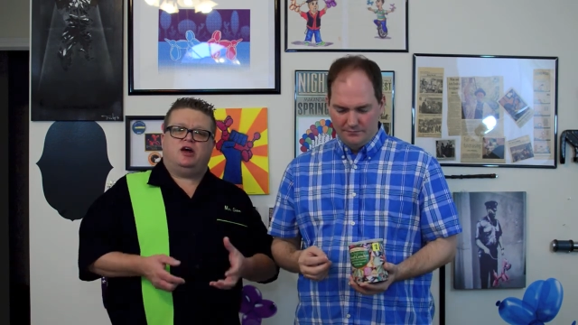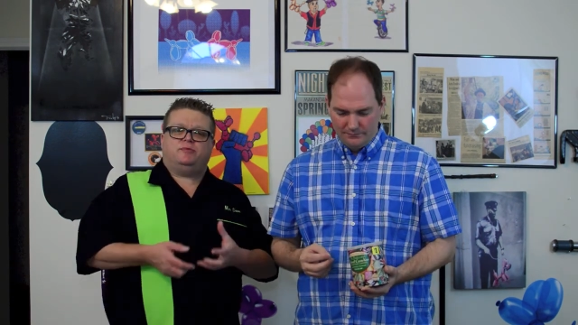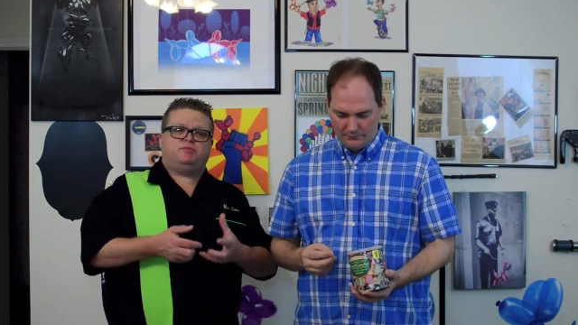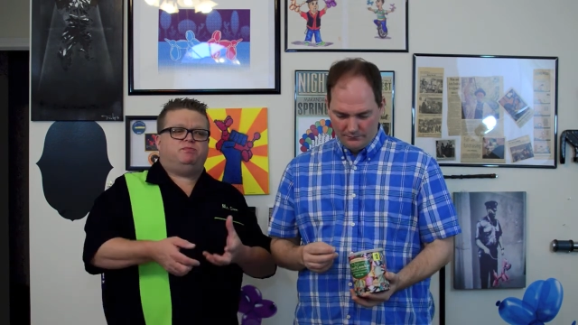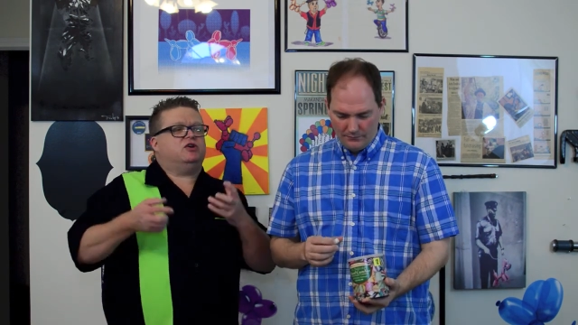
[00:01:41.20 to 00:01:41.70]

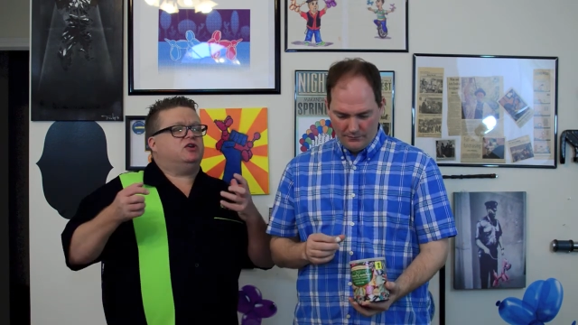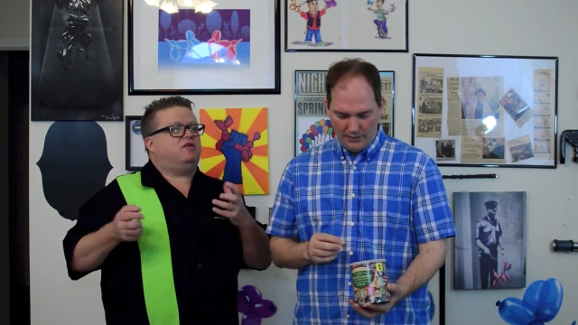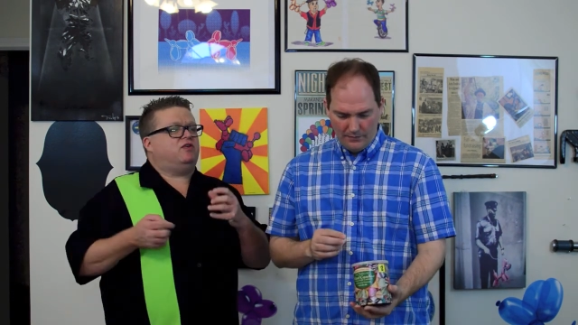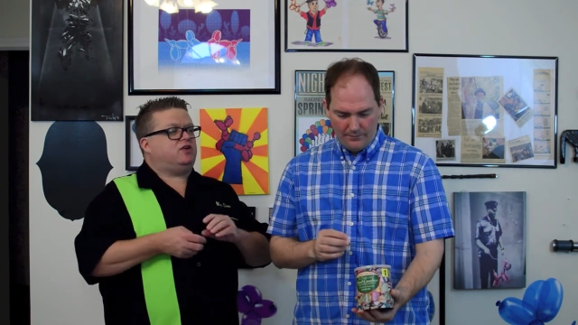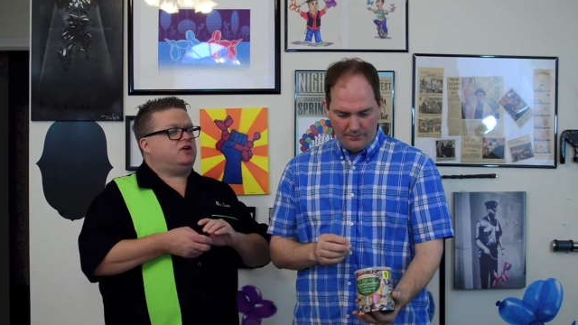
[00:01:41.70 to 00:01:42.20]
Speaker 1: helps build
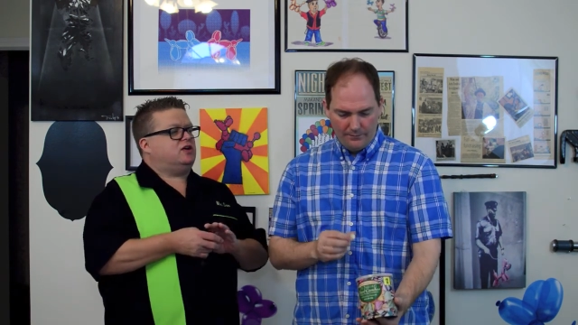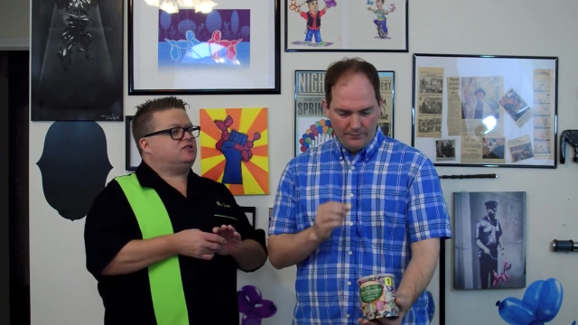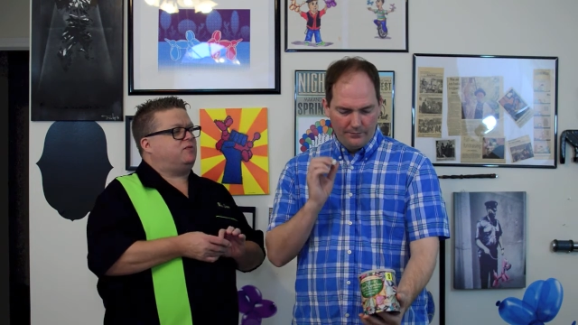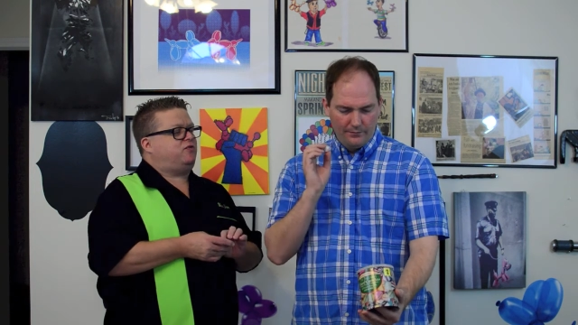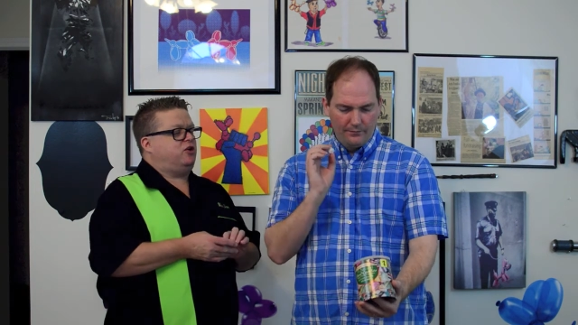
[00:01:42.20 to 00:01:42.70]
everything
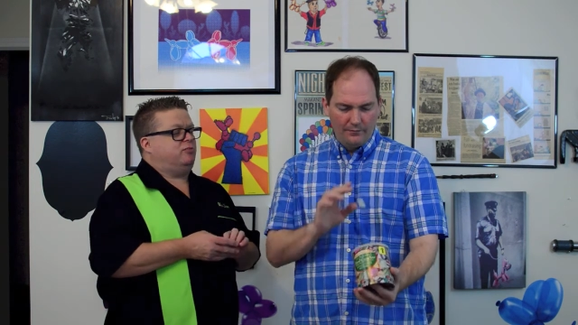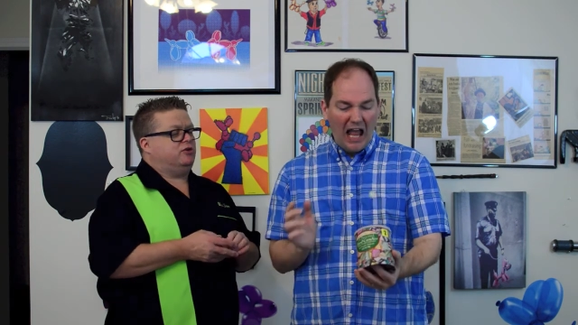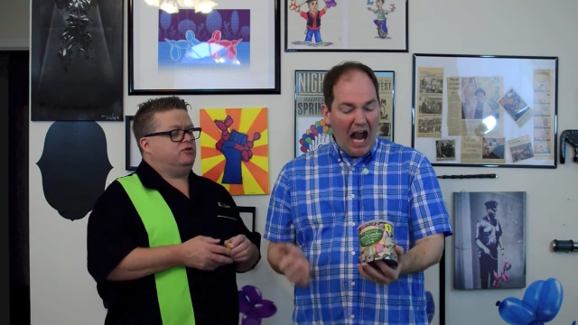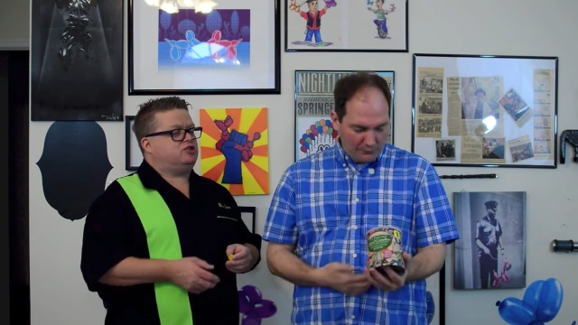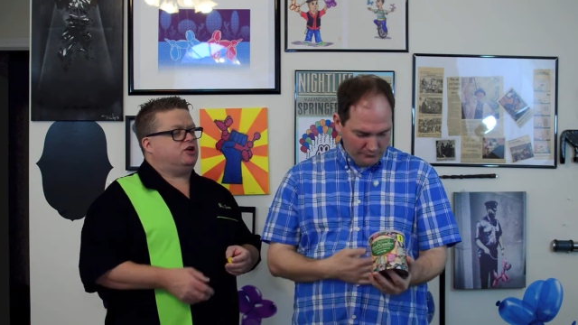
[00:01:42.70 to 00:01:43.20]
else up for your
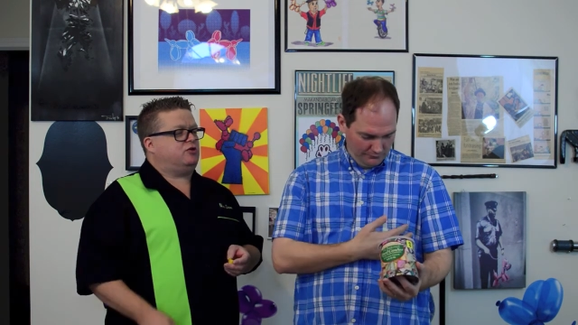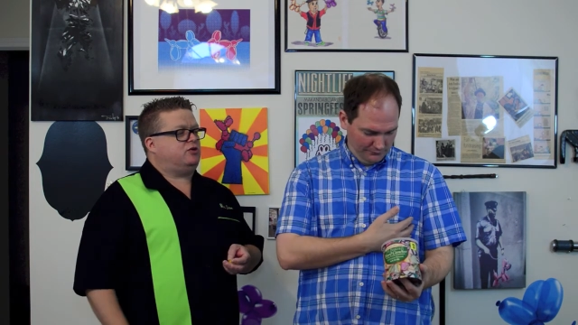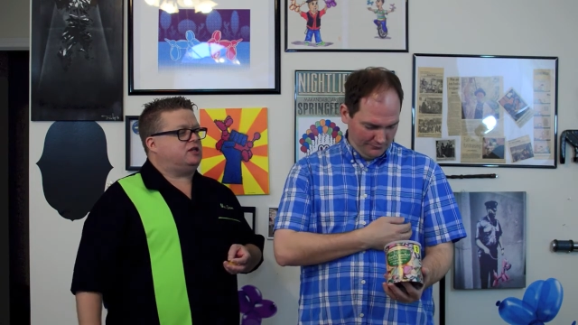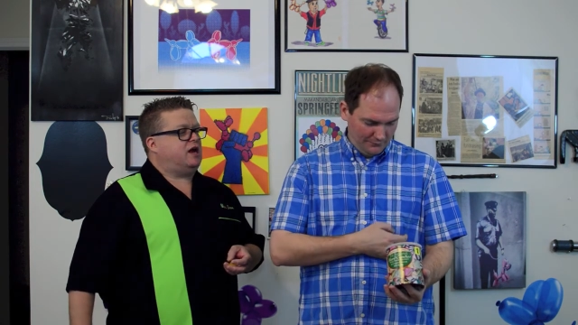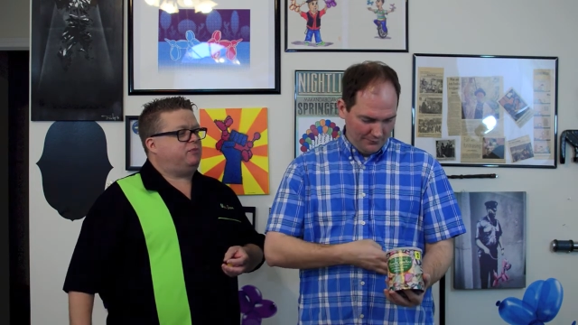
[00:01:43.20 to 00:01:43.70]
balloon show.
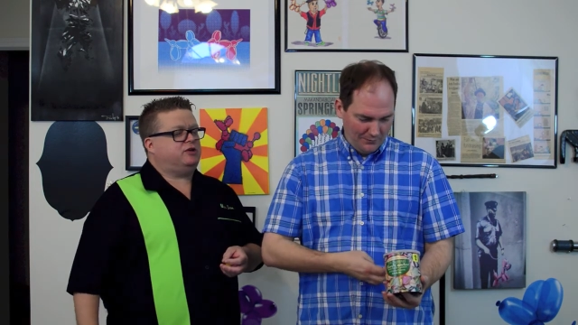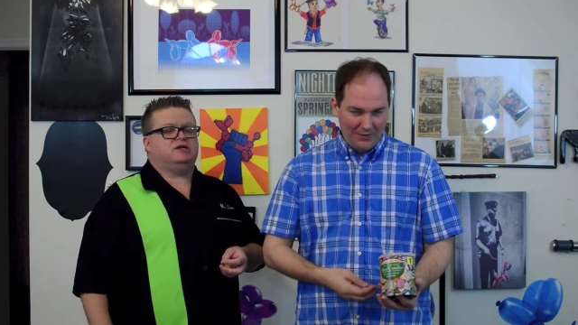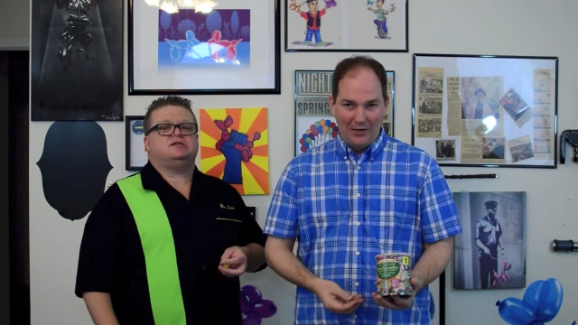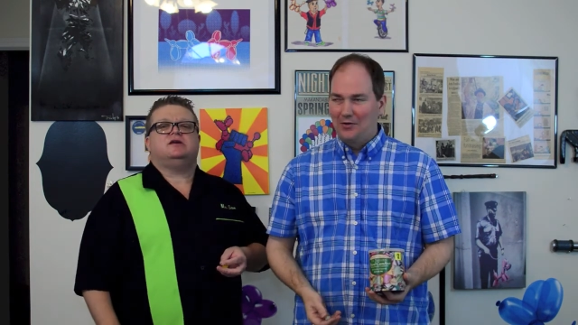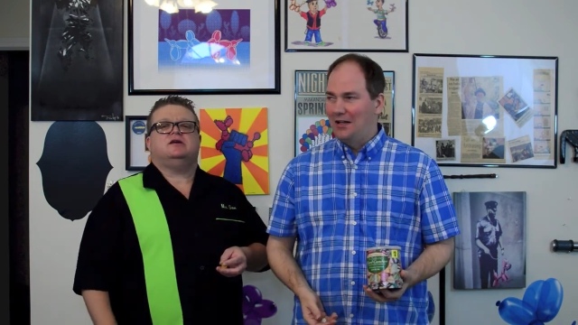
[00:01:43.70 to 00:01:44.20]
Quit that,
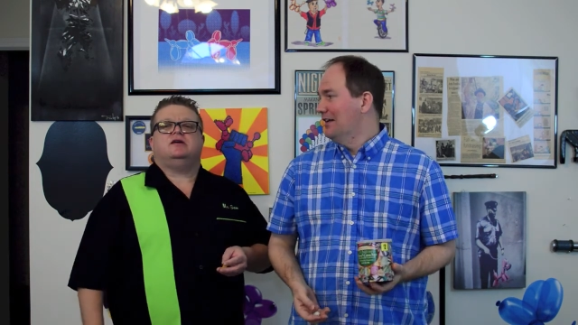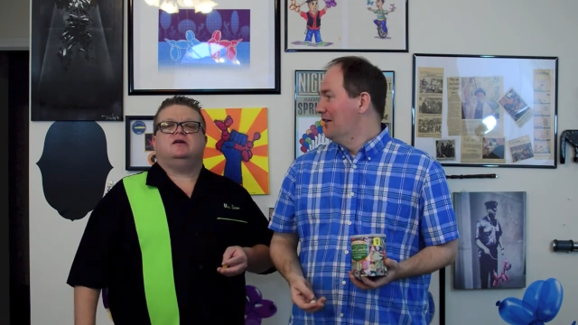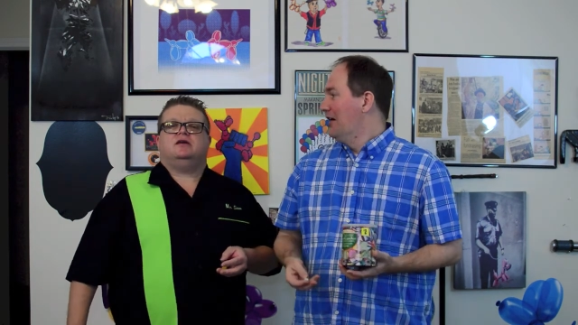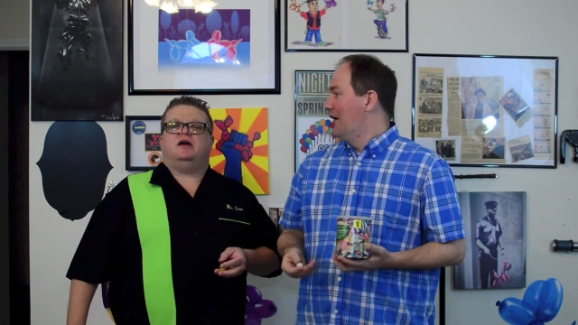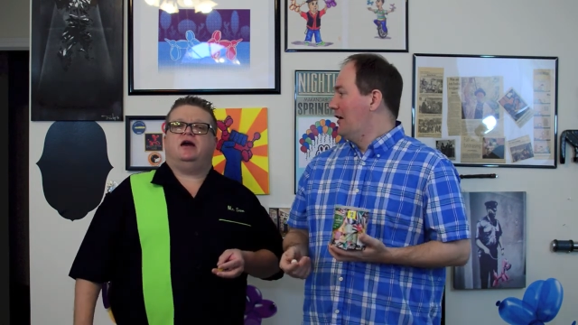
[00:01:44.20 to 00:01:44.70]
please. Okay.
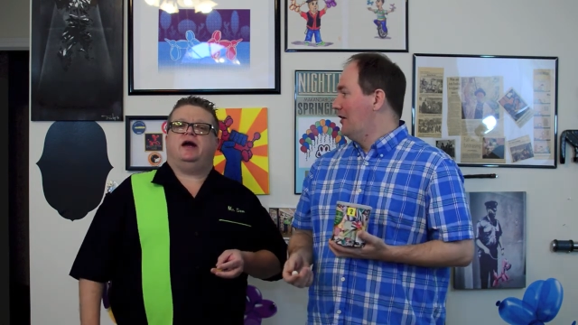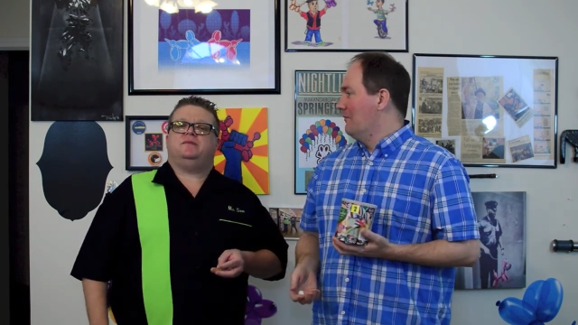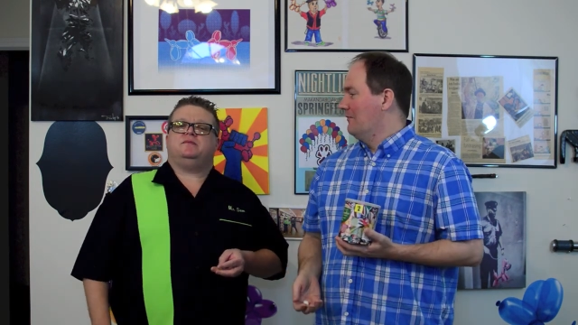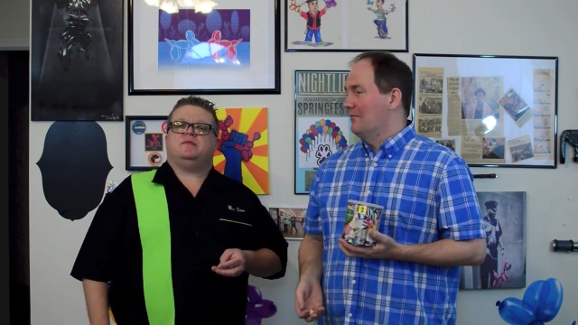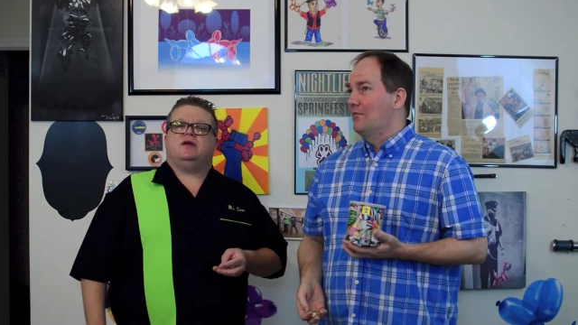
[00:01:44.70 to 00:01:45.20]
All
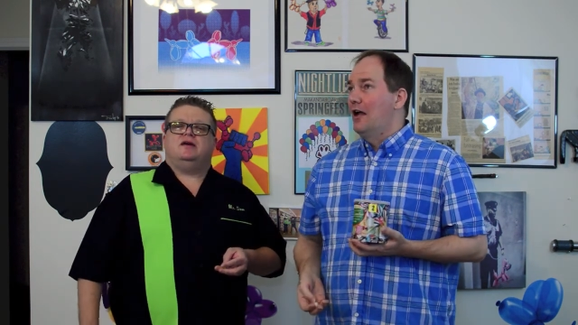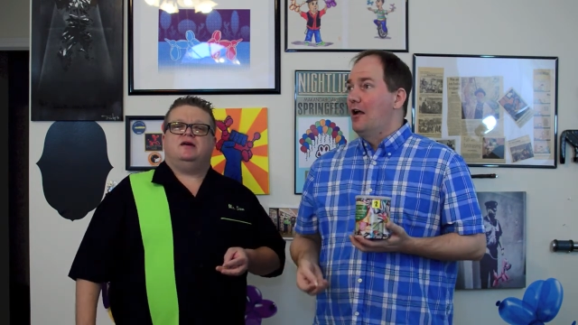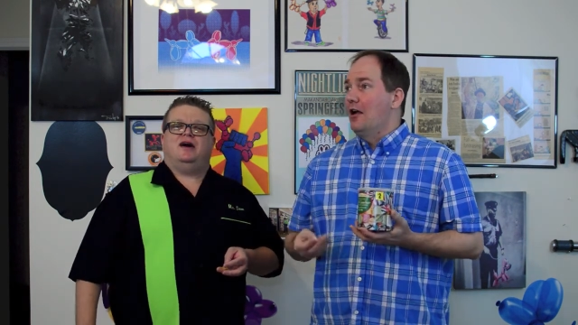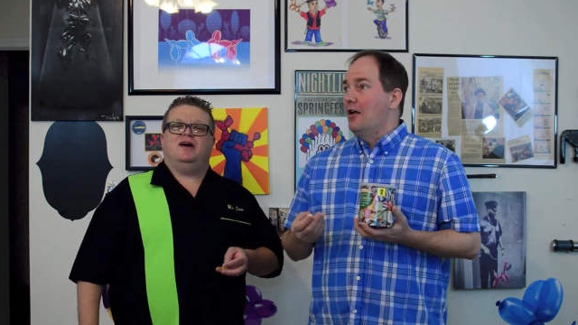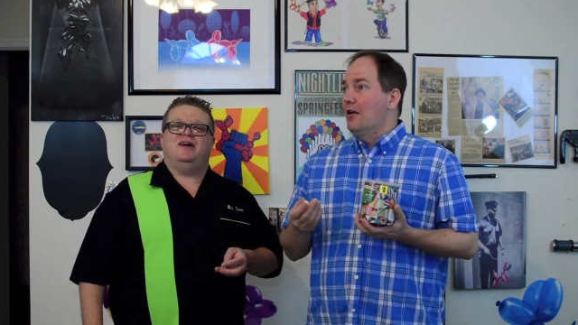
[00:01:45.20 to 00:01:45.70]
right. Um,